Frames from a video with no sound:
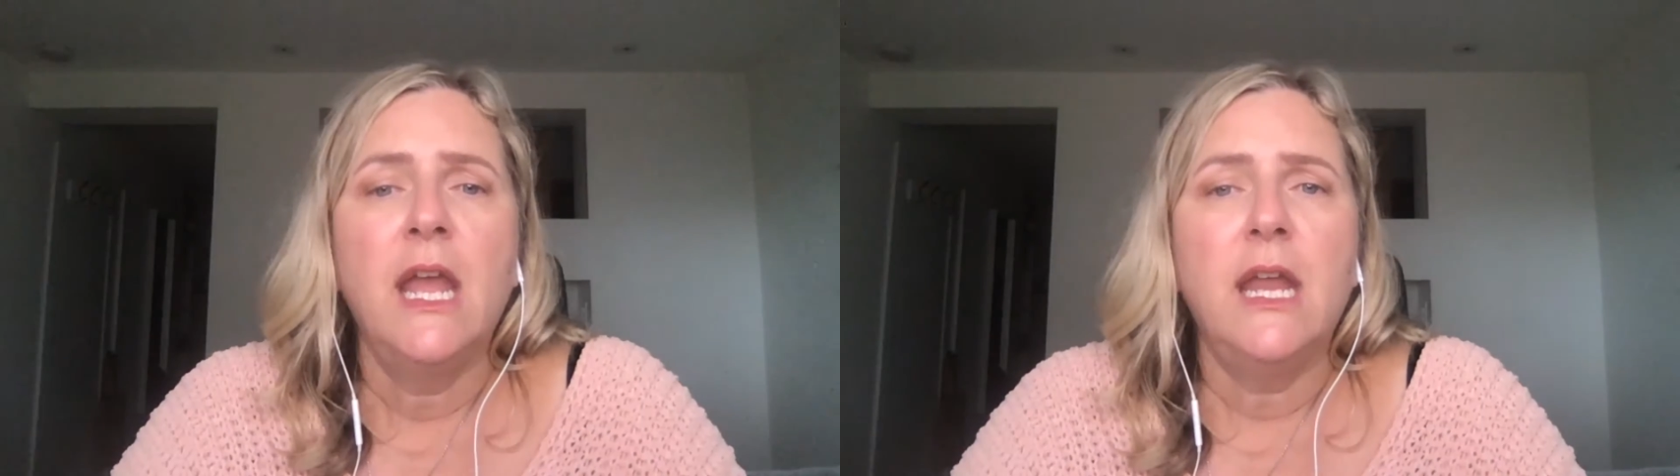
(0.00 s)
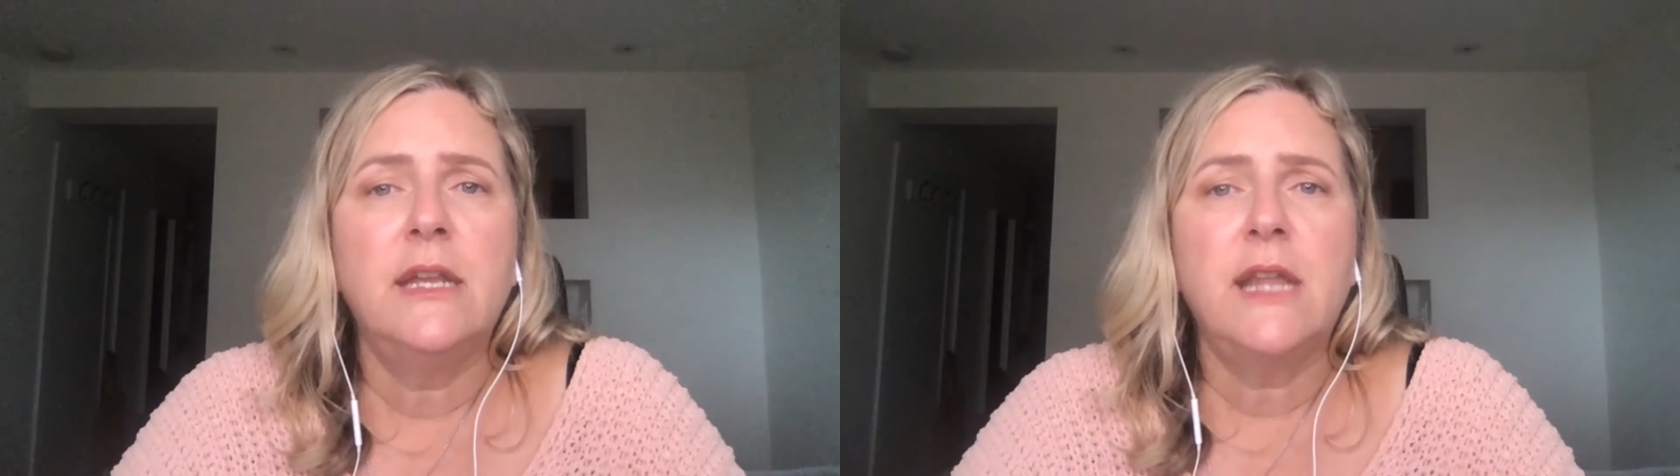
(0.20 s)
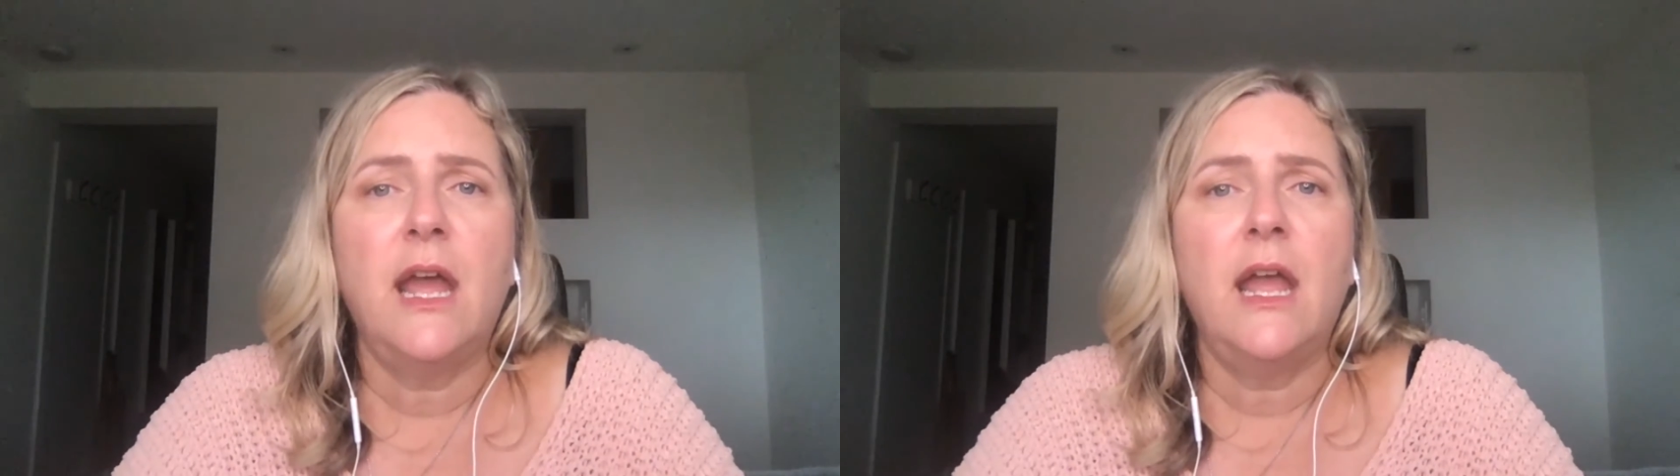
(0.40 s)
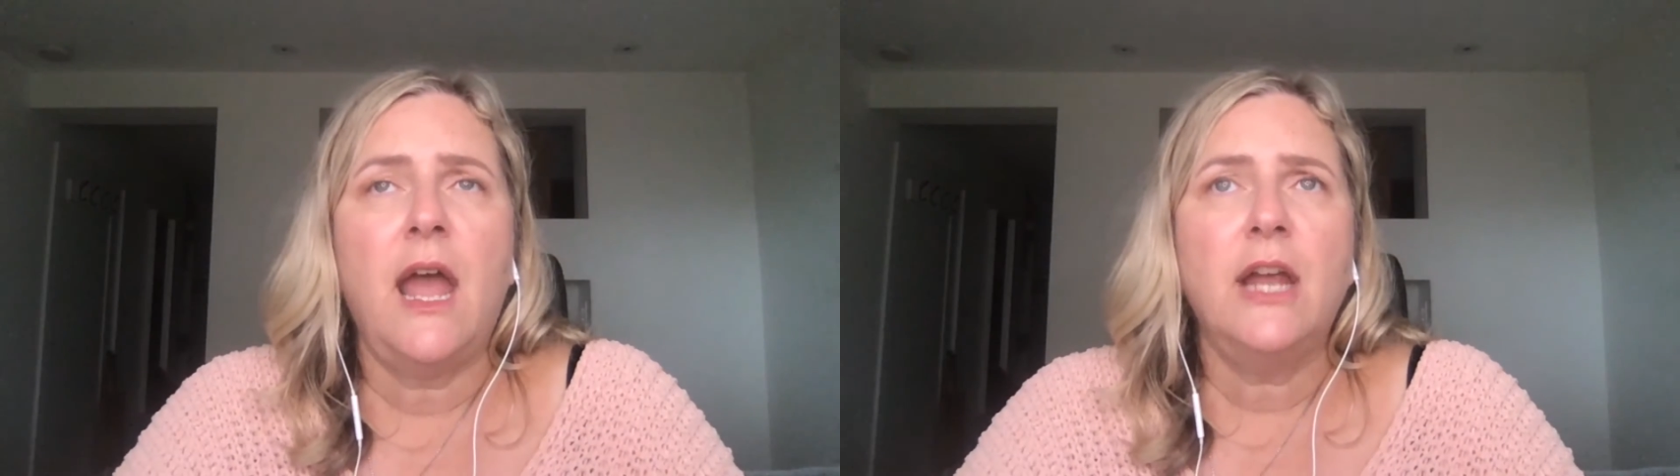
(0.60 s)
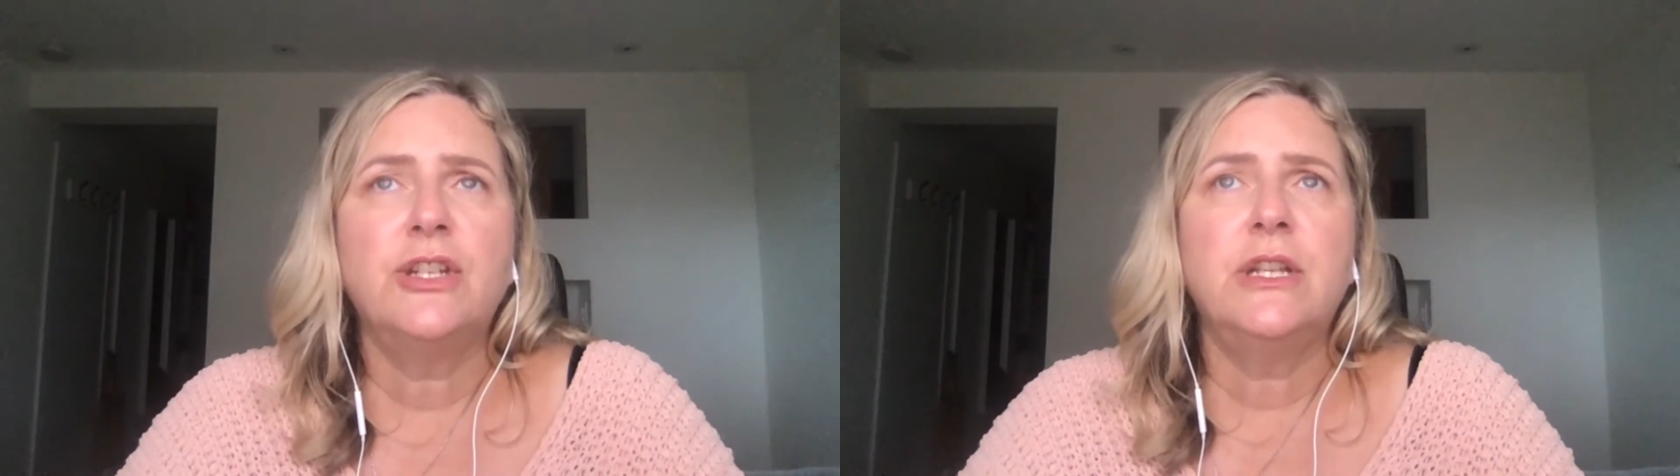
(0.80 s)
it
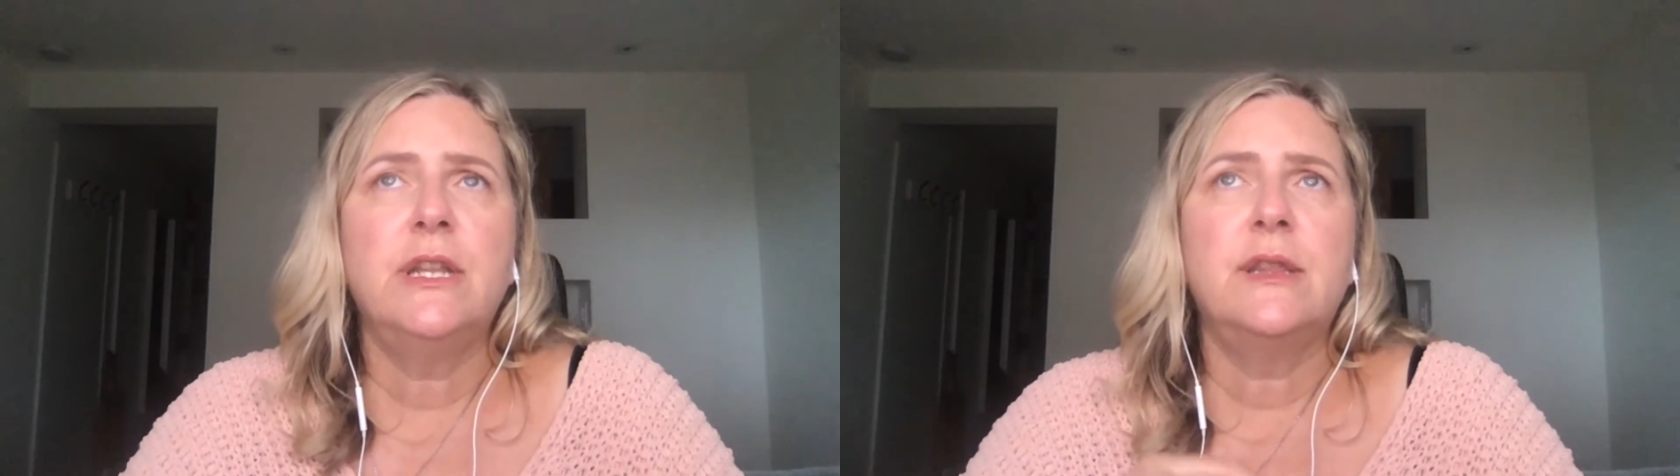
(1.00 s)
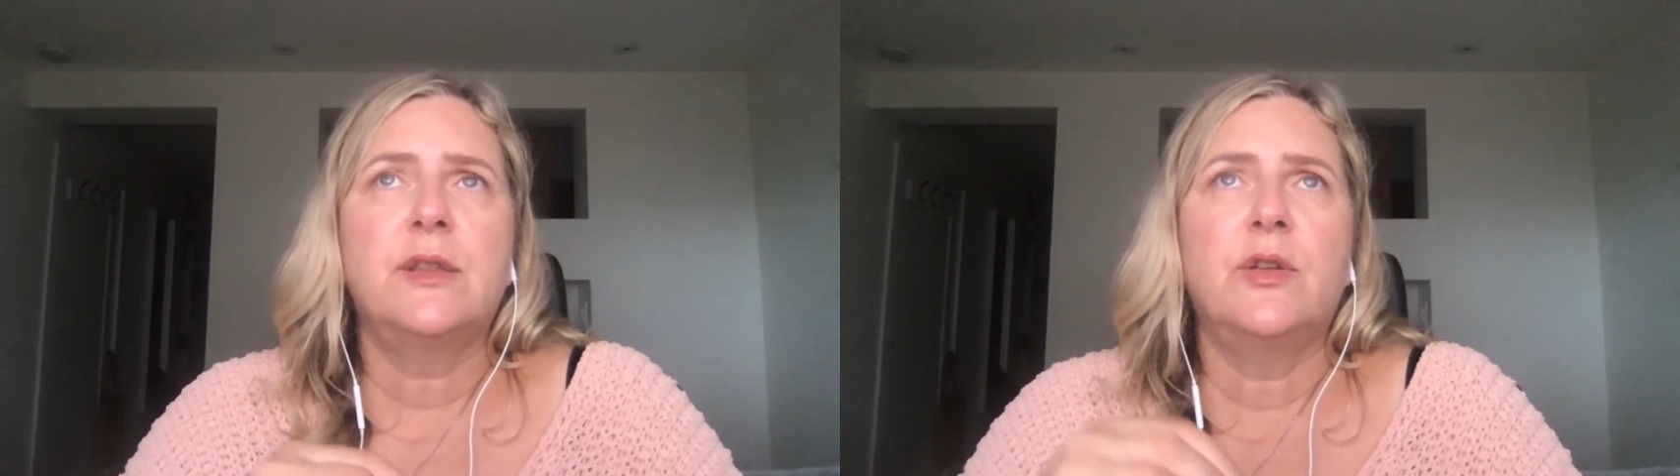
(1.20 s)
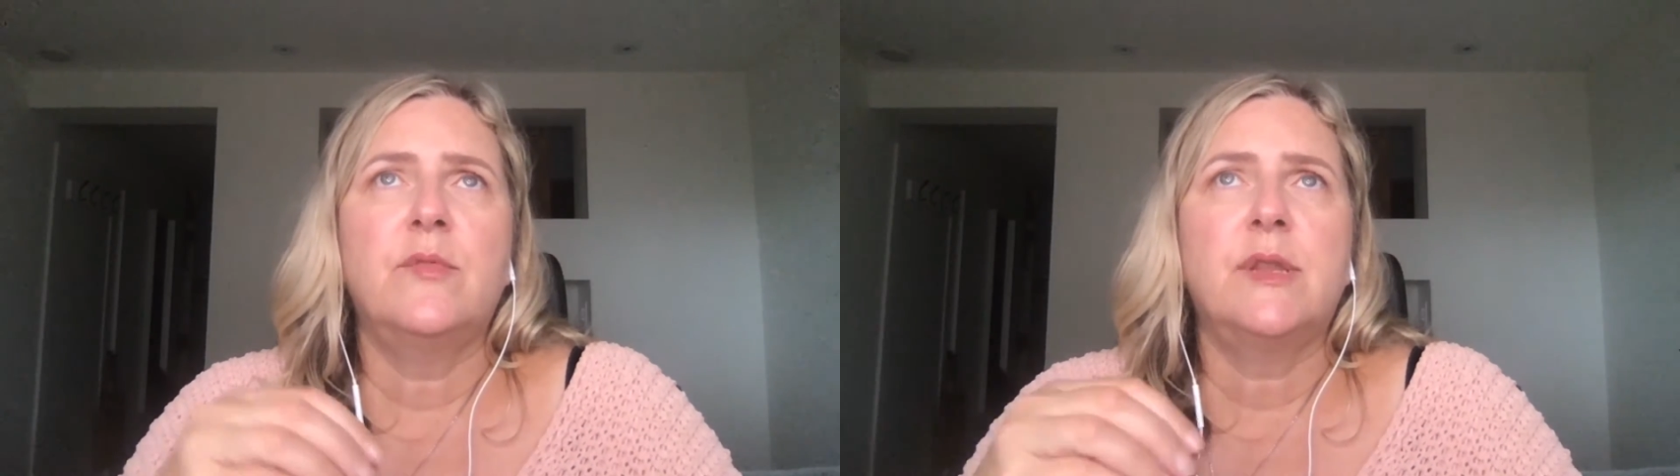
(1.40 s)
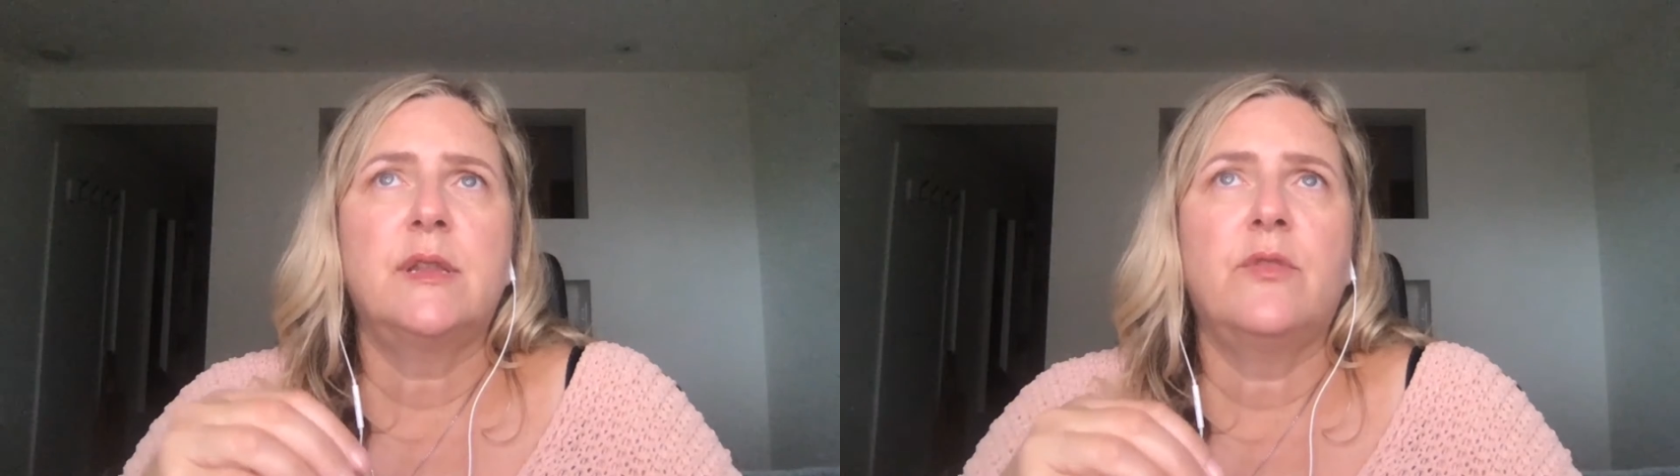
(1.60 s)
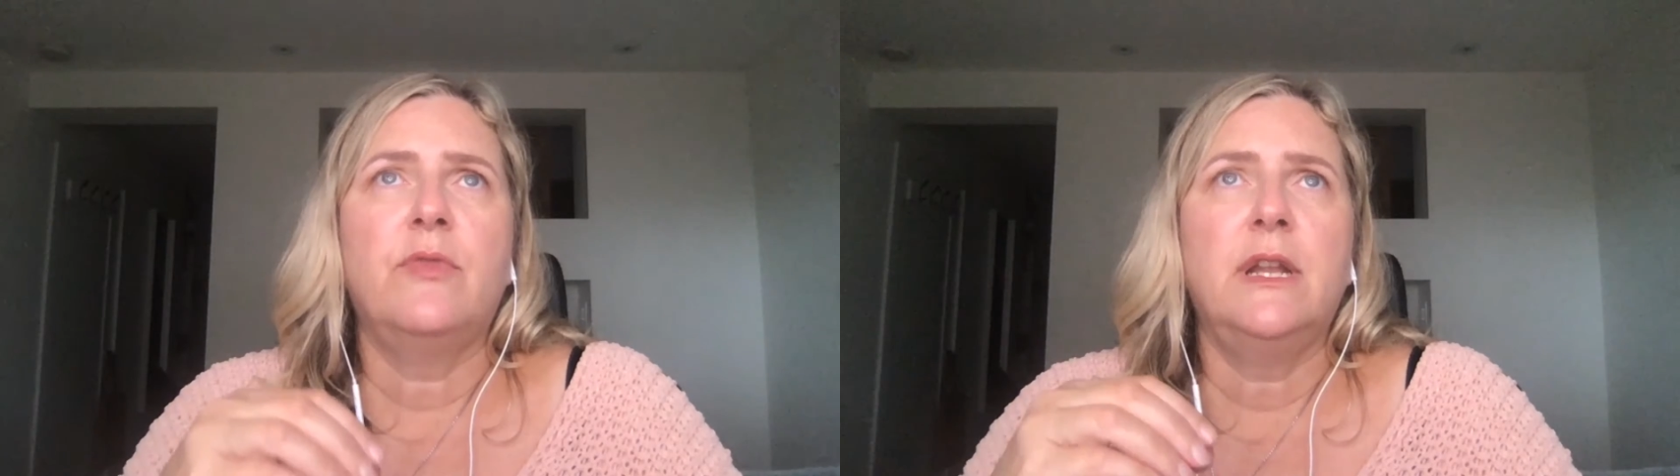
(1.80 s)
actually serves
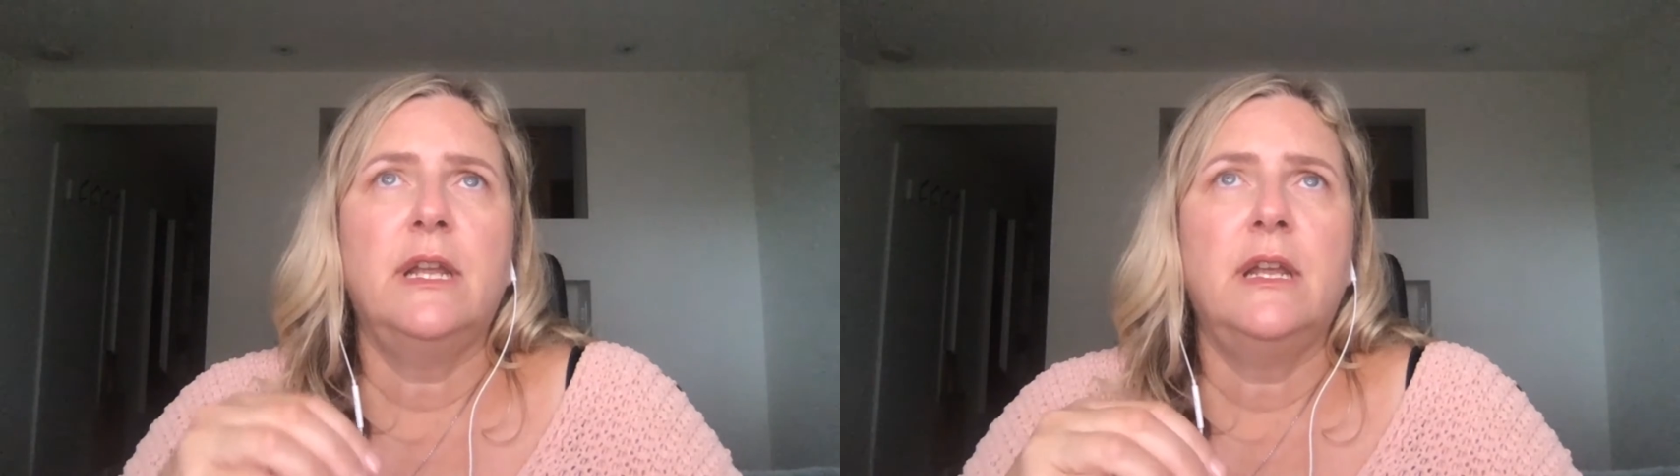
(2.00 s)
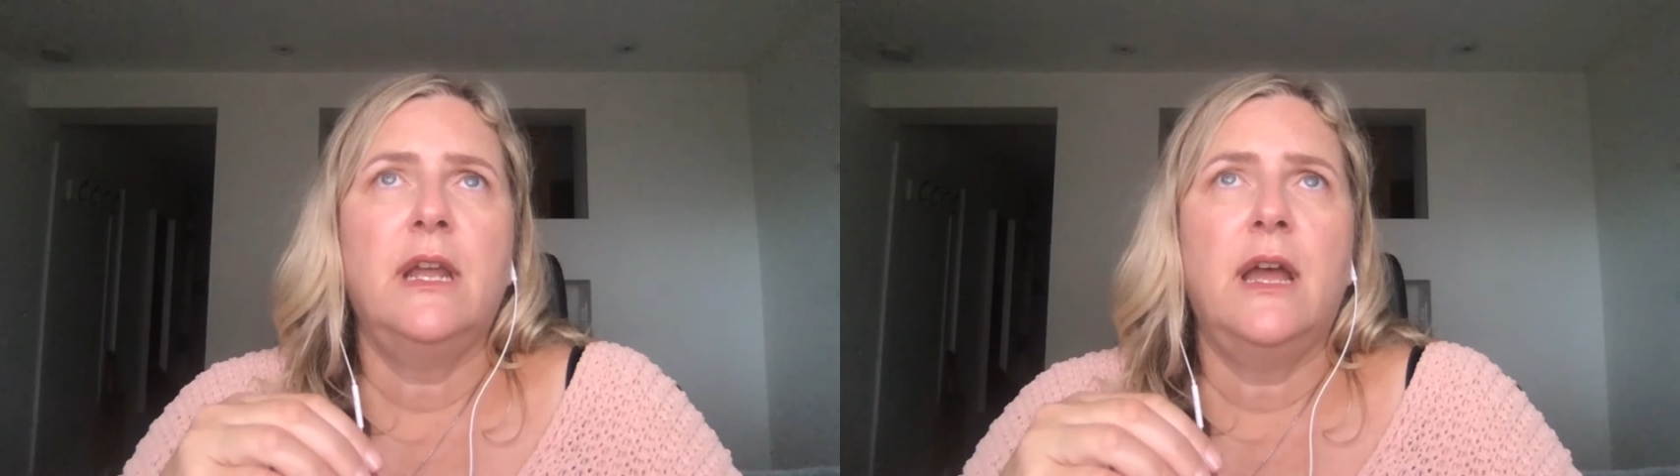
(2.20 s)
as a really